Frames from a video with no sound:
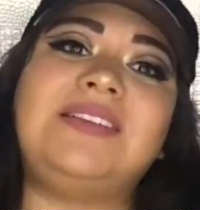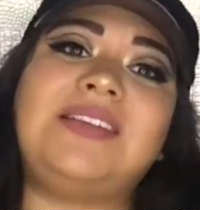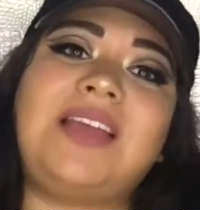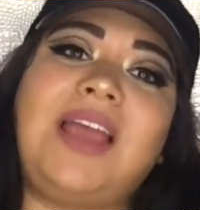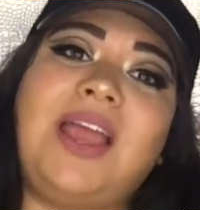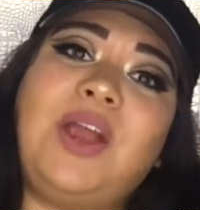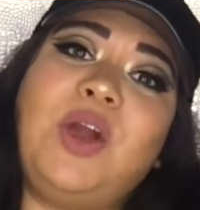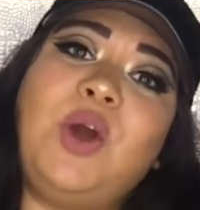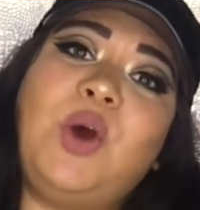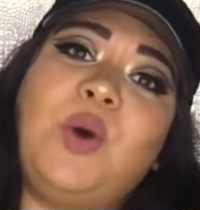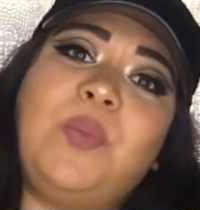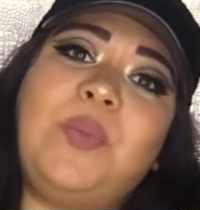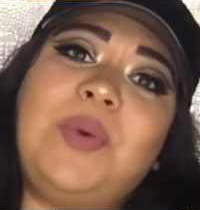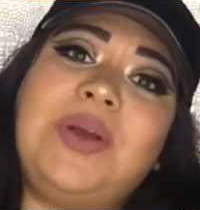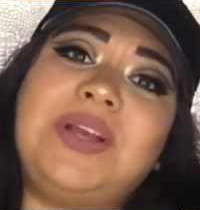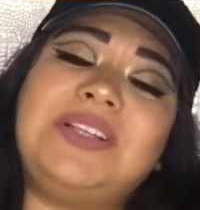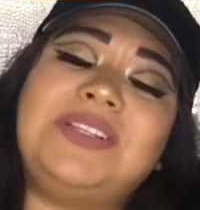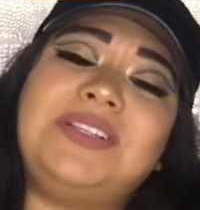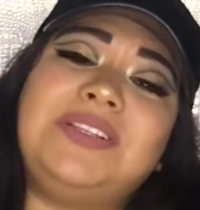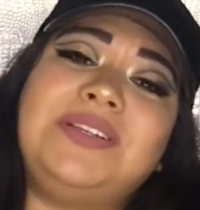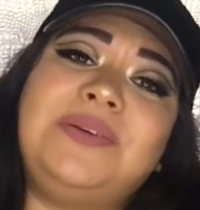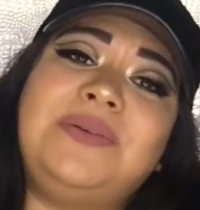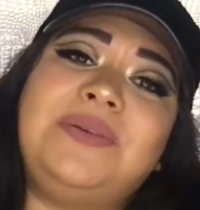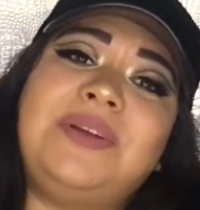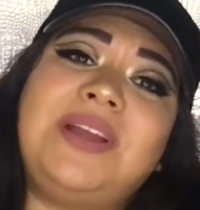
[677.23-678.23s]
I hope I
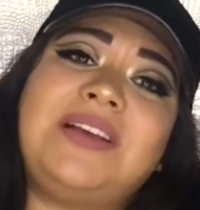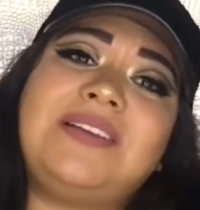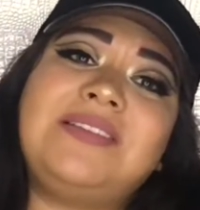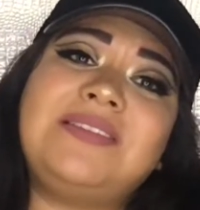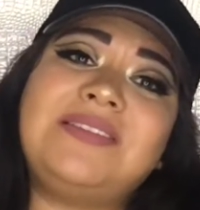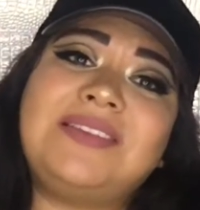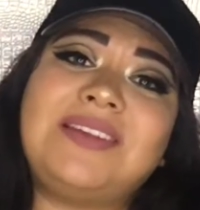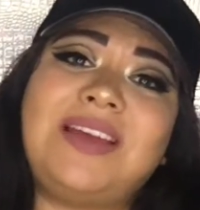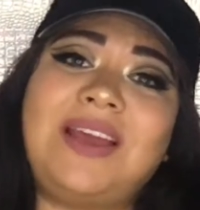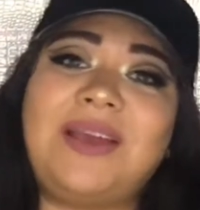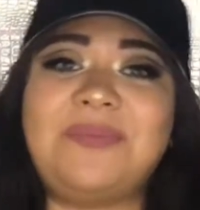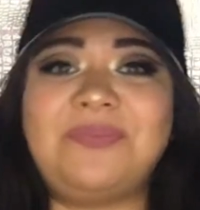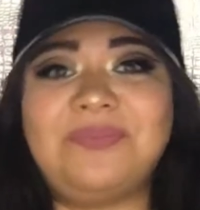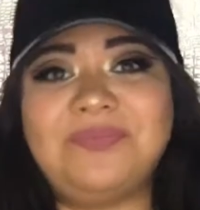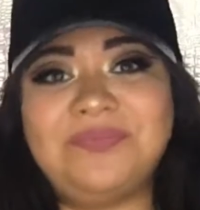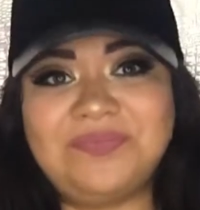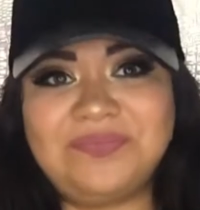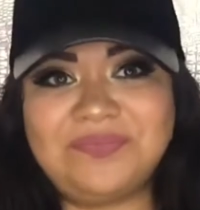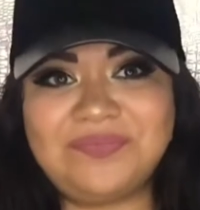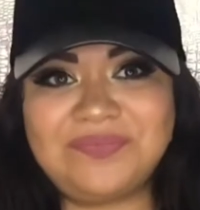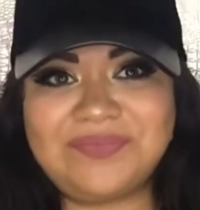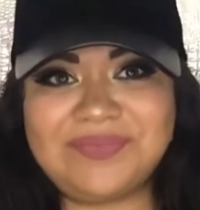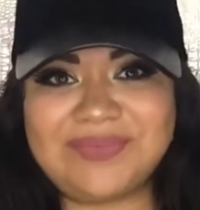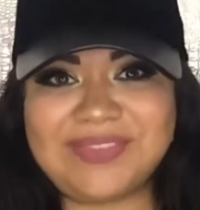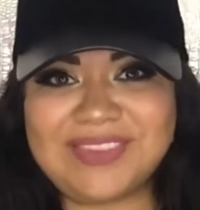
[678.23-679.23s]
see you next time.
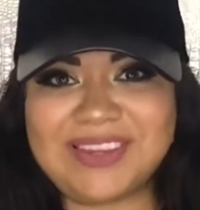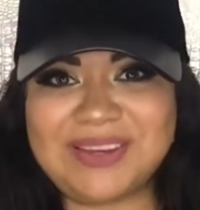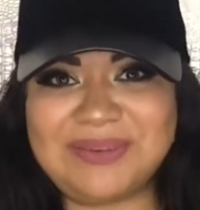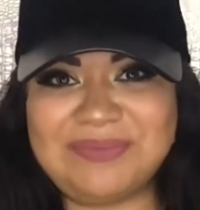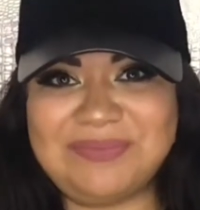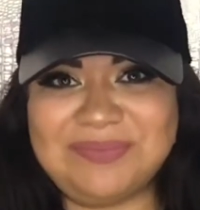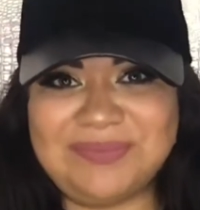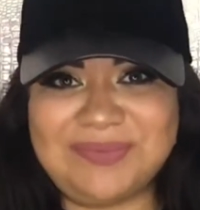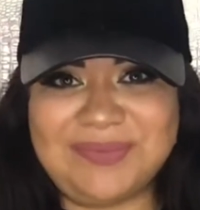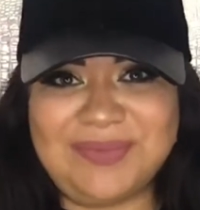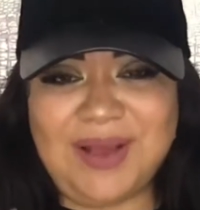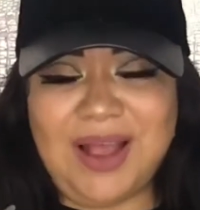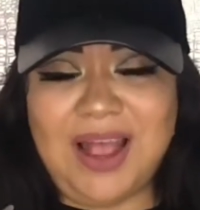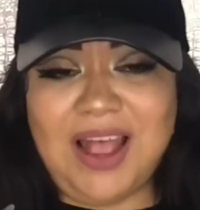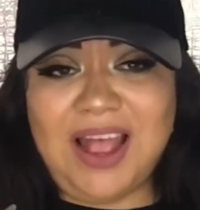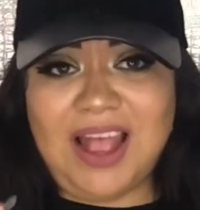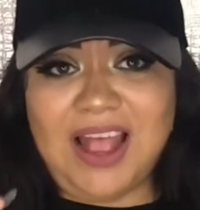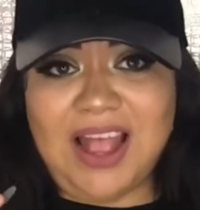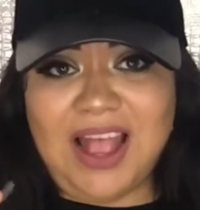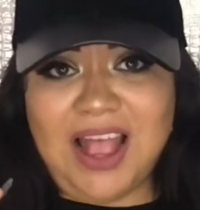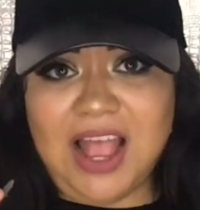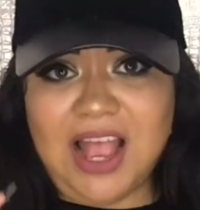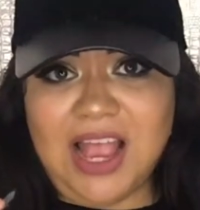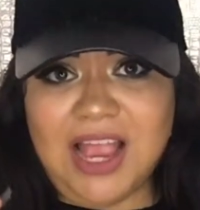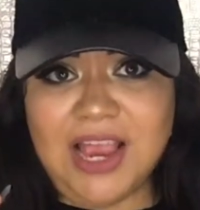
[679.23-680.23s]

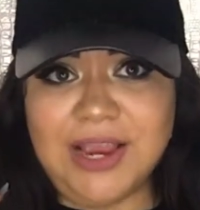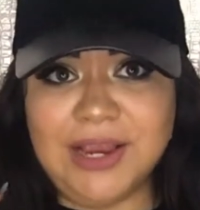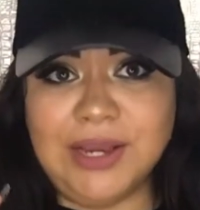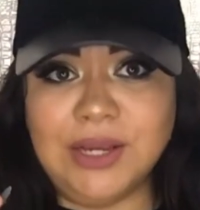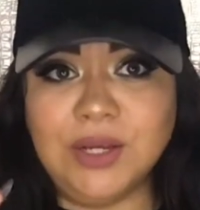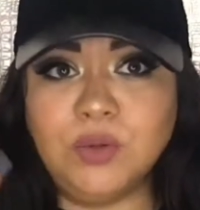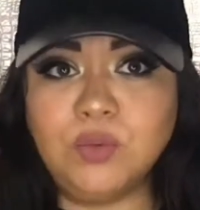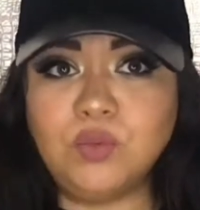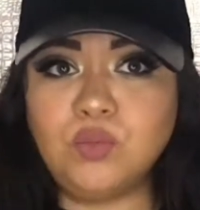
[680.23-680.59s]
Bye.